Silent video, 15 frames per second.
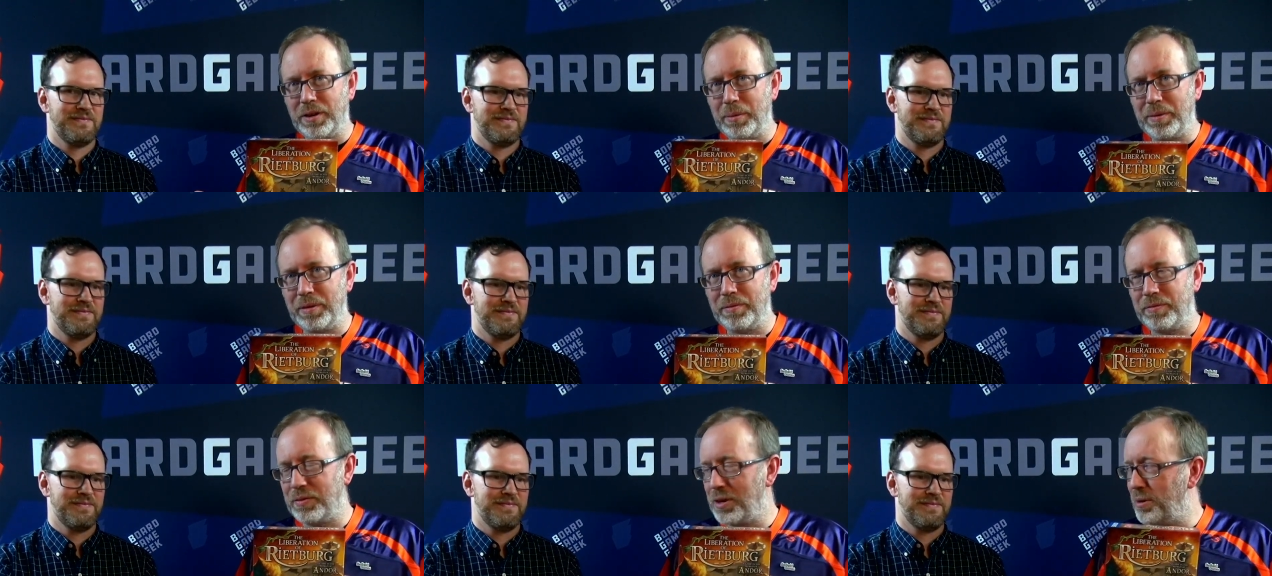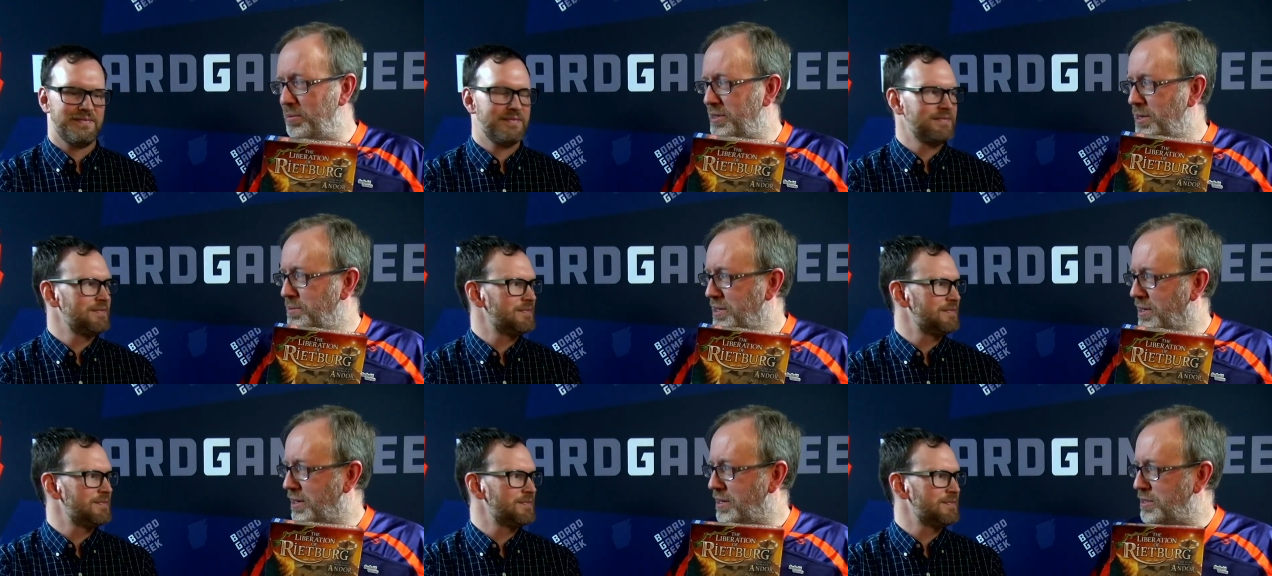Speaker 1: coming from Thames
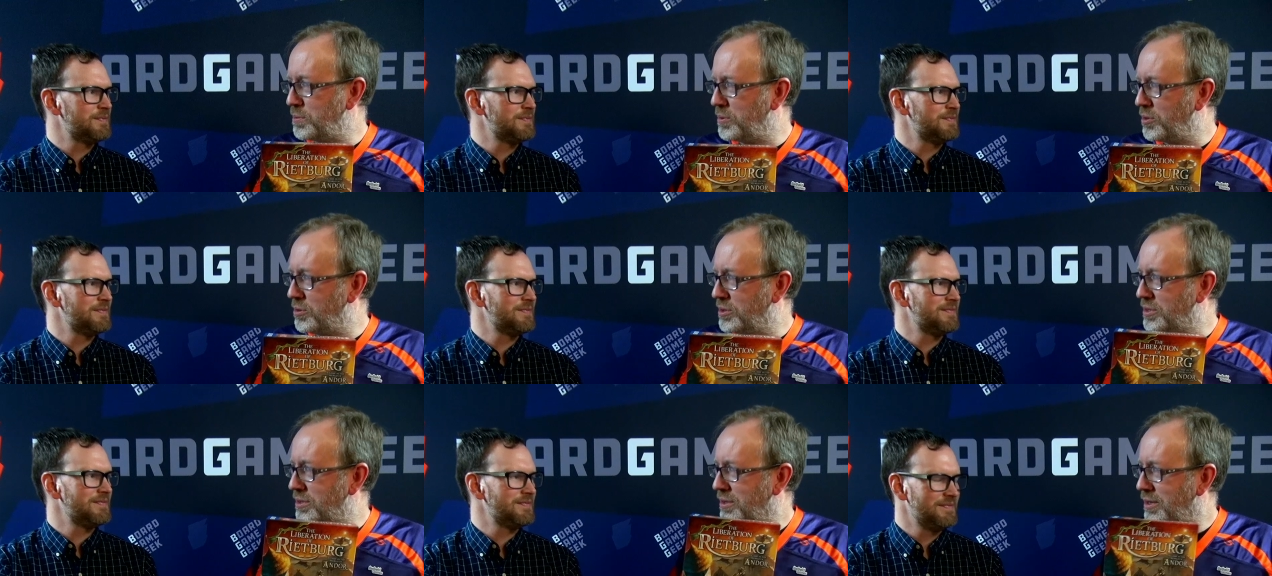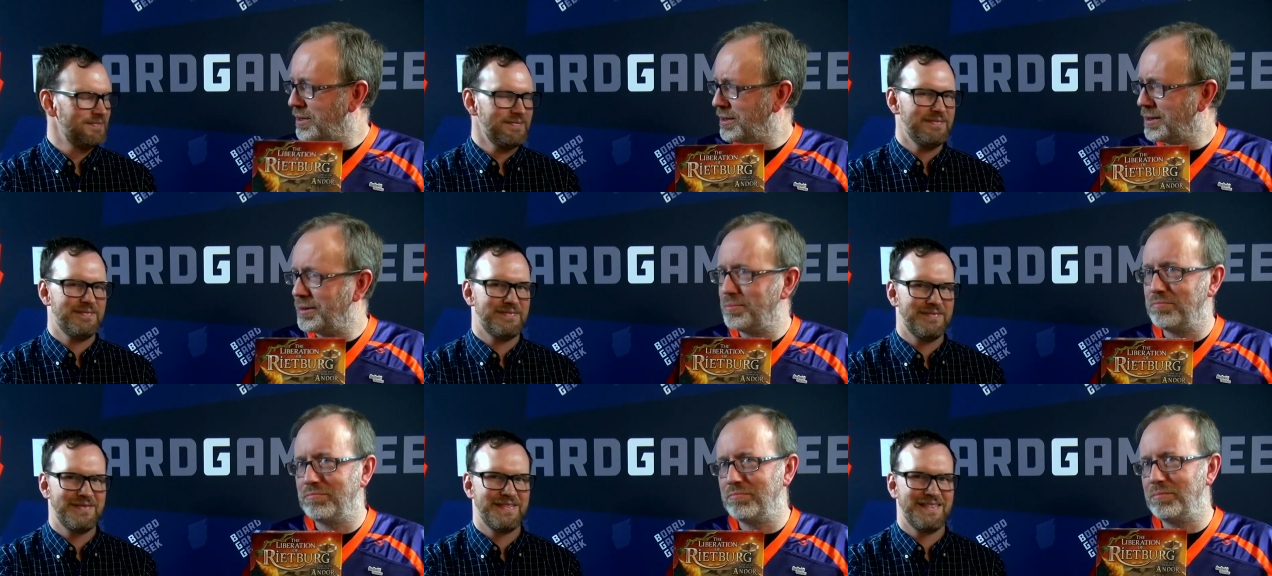and Cosmos, mm -hmm.
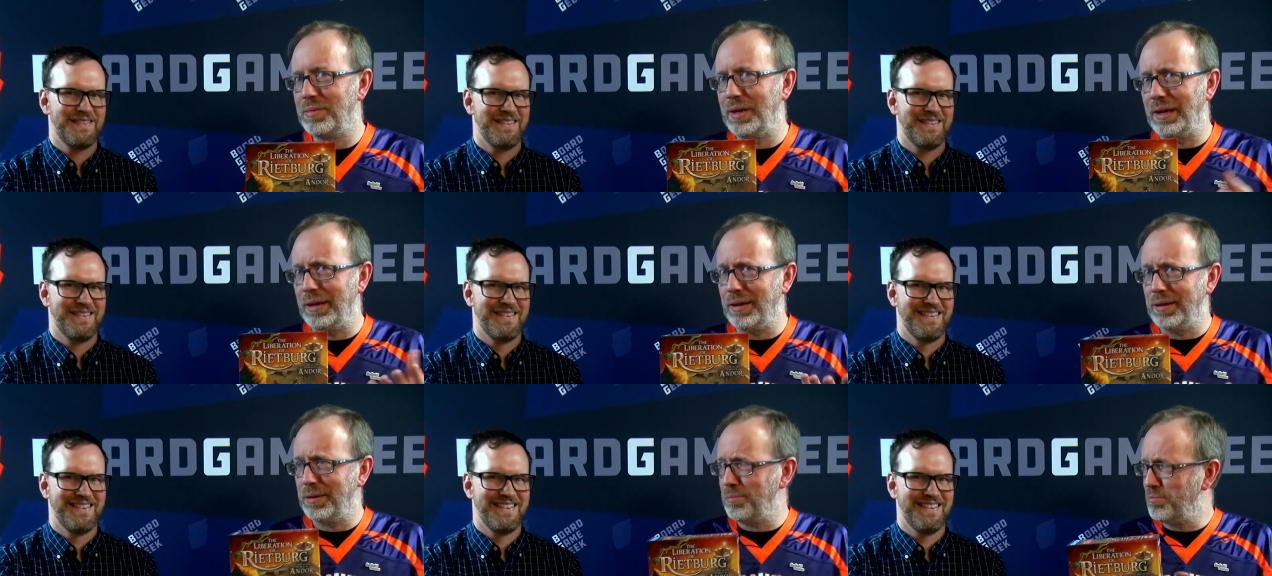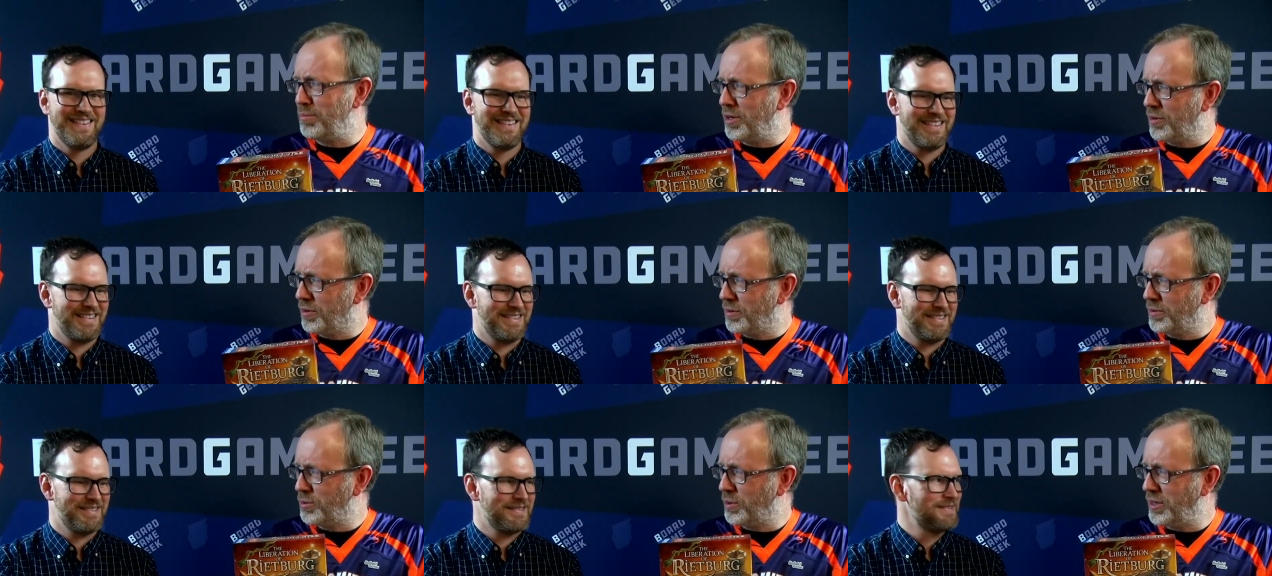uh, middle
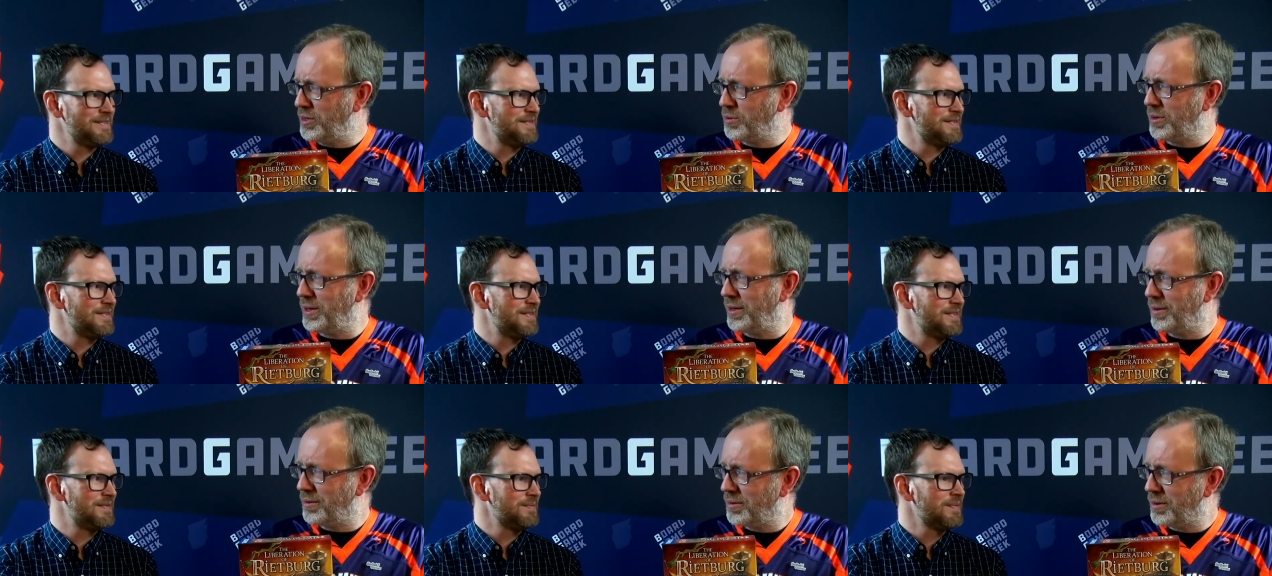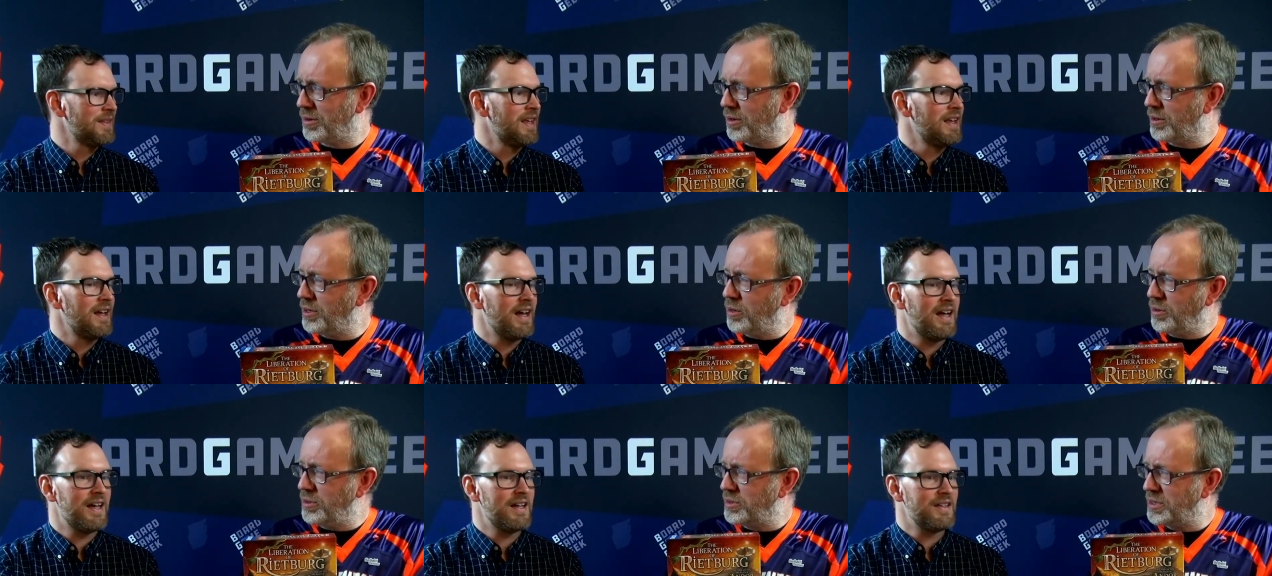of 2020, or no?
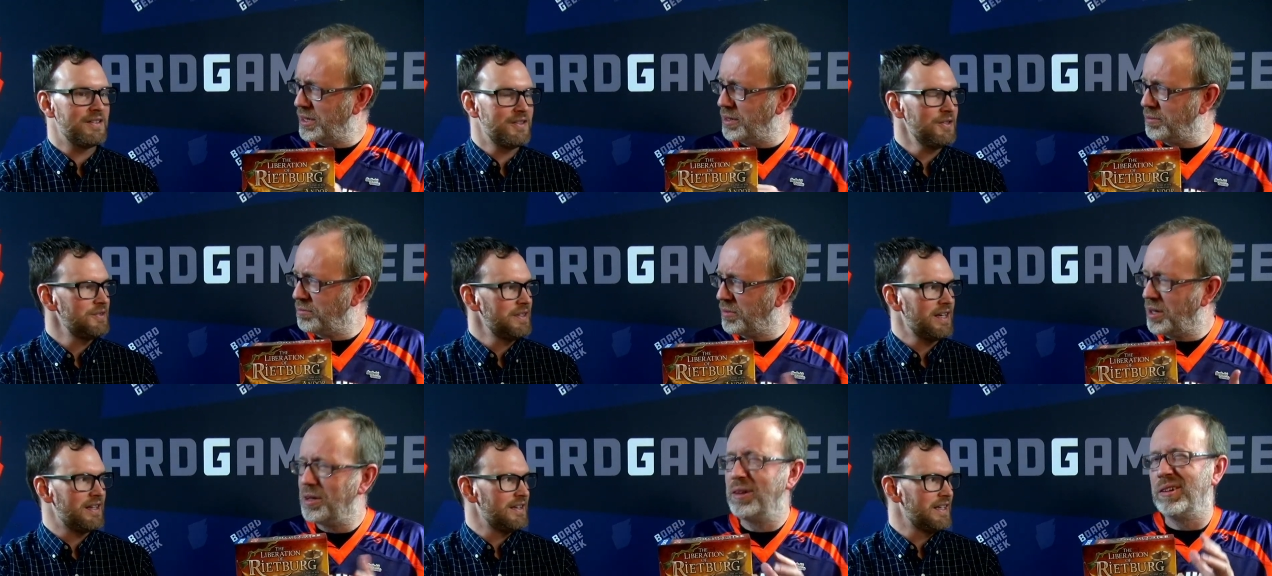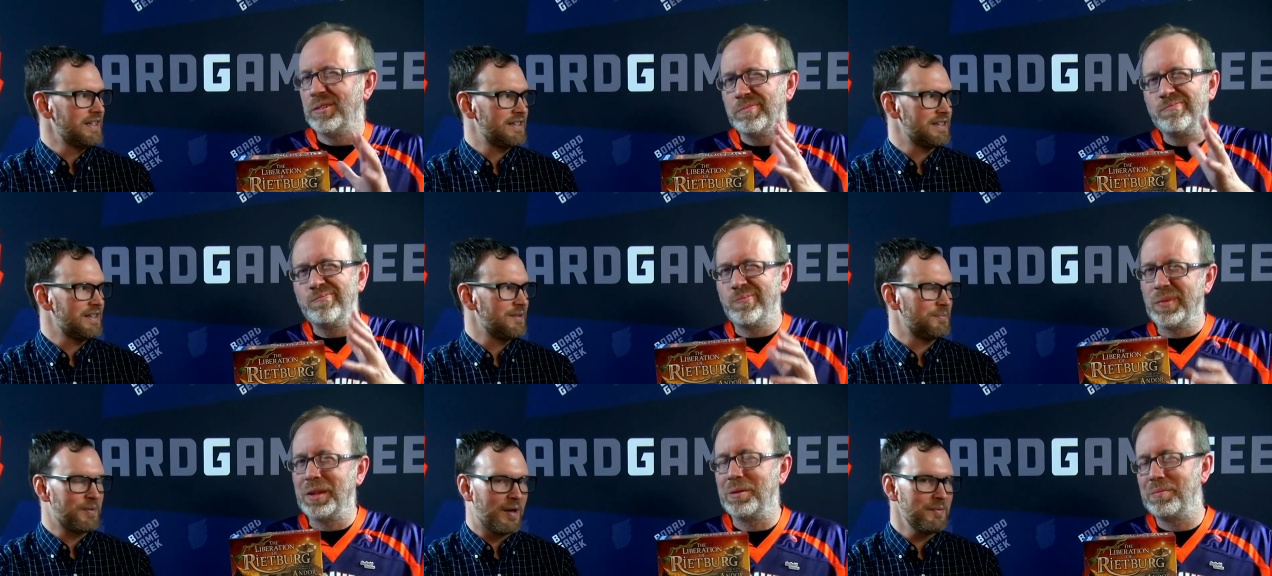Uh, no, yeah, like uh,
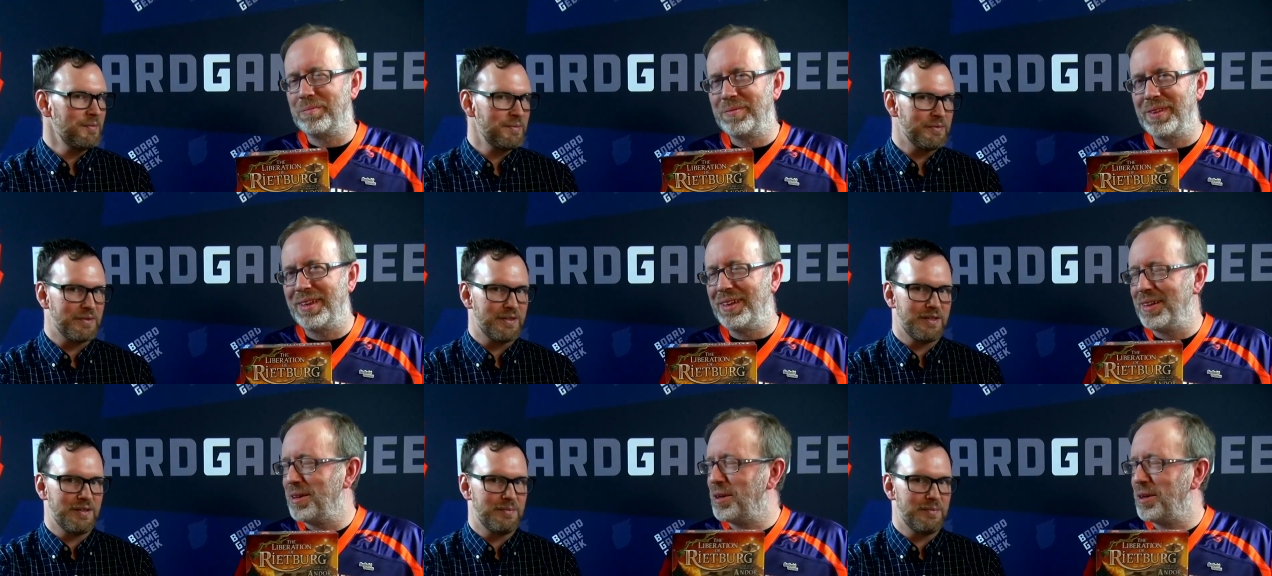probably within